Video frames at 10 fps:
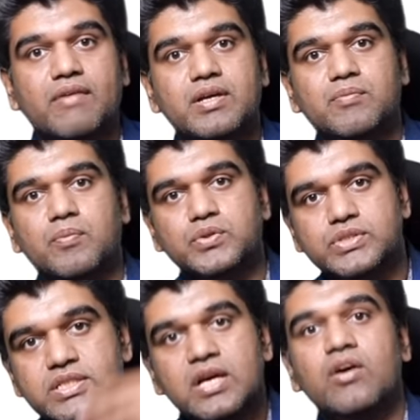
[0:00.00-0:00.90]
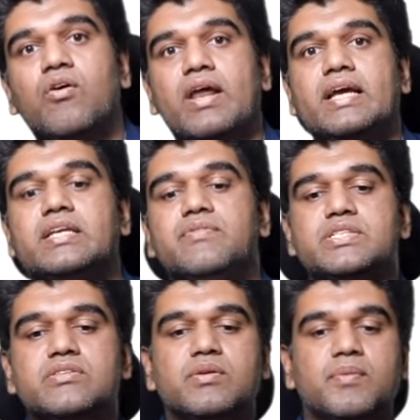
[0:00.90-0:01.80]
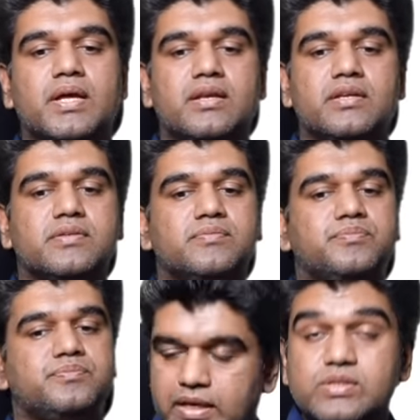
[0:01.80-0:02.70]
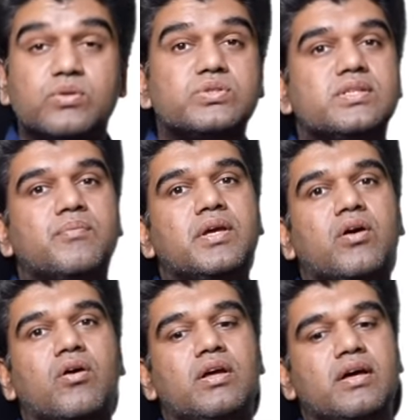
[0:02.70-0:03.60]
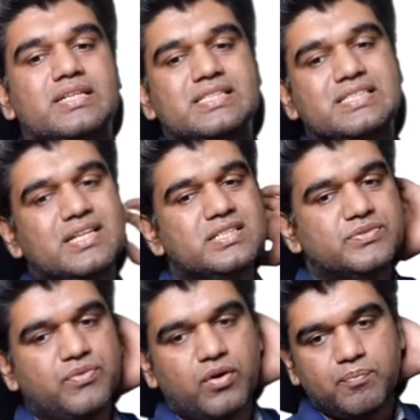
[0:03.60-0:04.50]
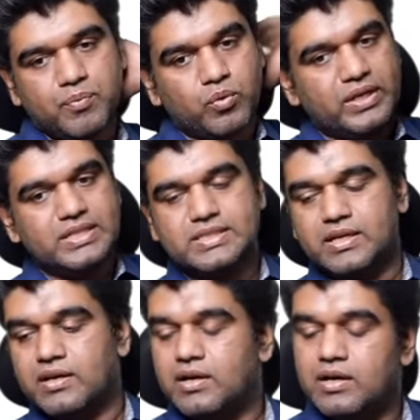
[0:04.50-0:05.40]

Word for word: having apoptosis or activation of the platelet. There is also something called resistance for protein C.